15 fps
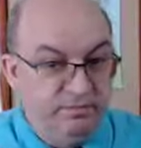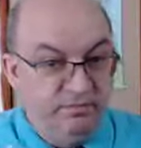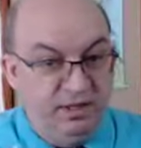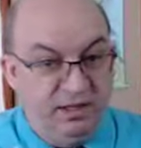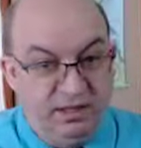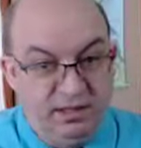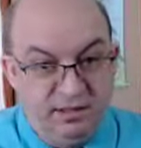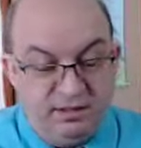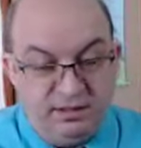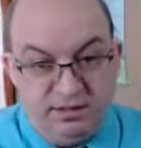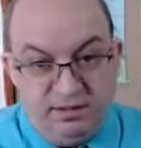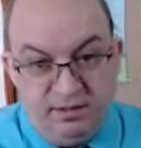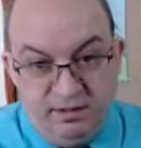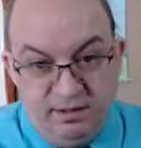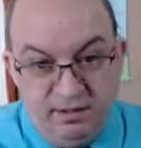
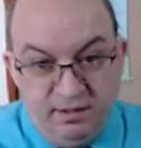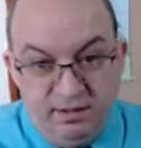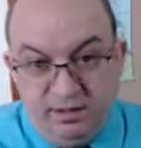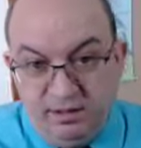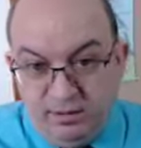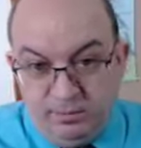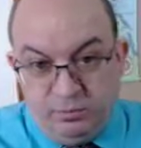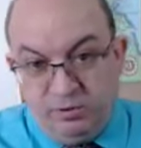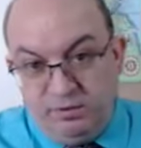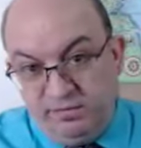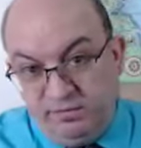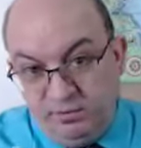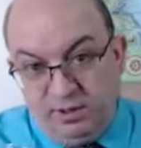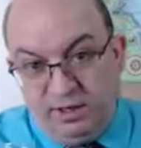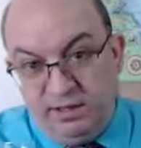and put a
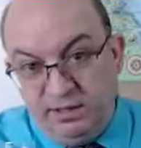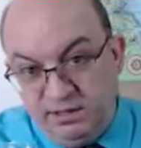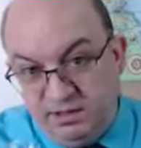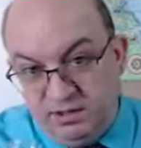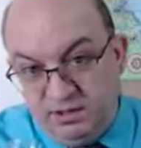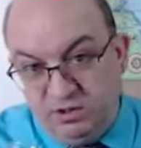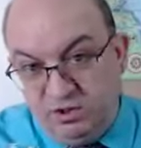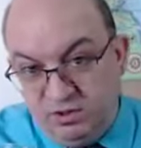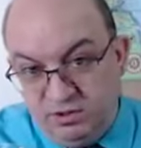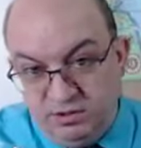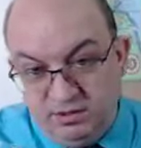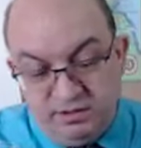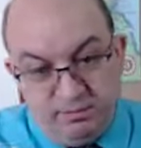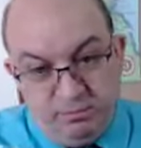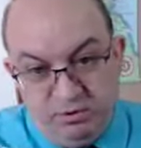few ice and ginger,
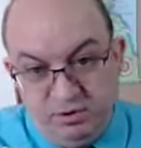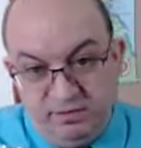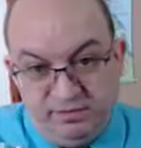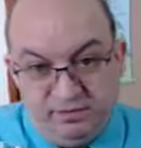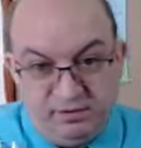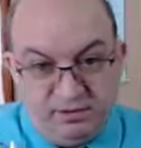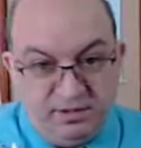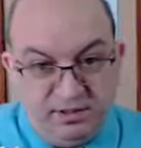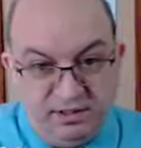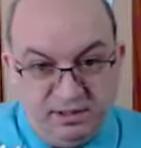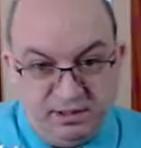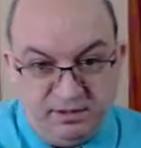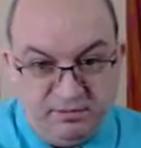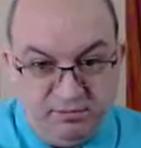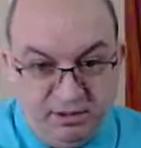it's a beautiful
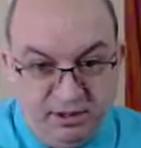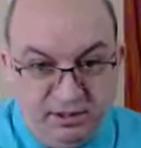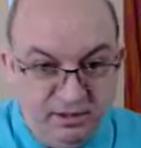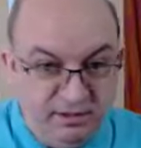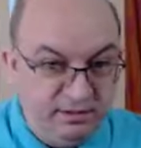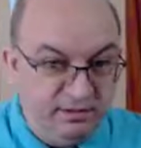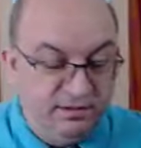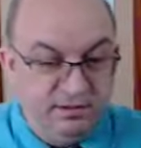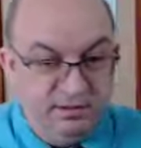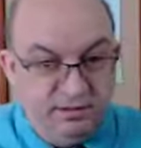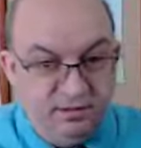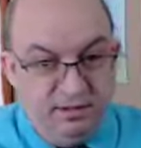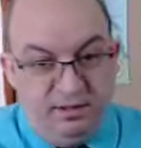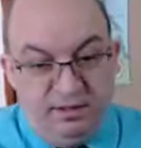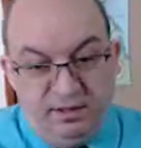tonic. Why not?
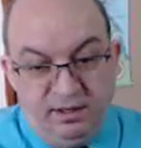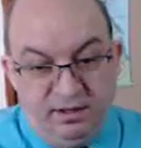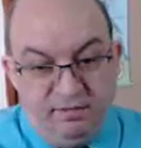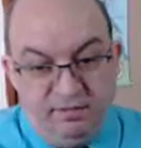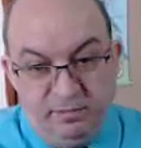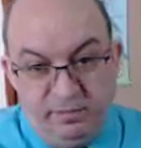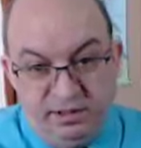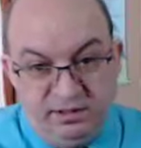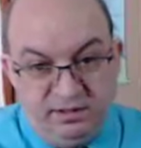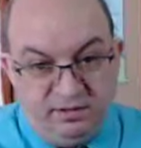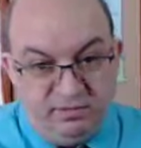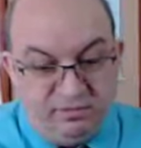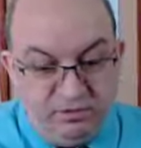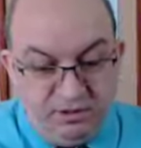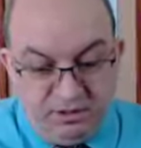Everybody's
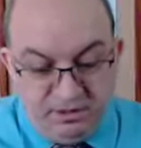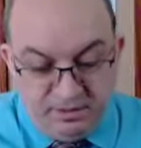free.